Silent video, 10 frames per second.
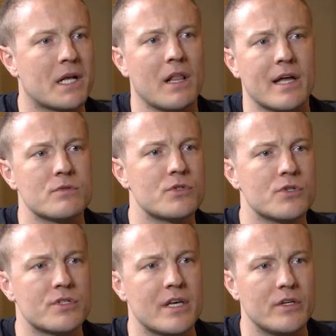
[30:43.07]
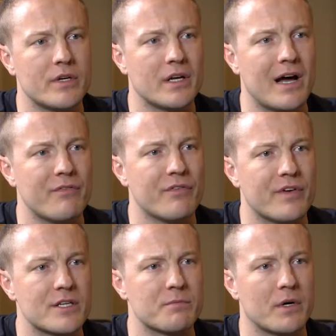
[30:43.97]
many clients would you say you get off of
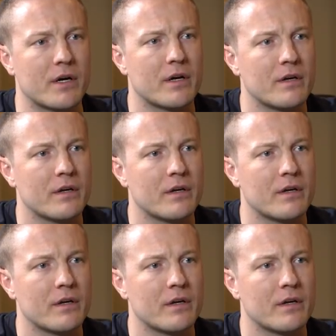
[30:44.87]
Facebook?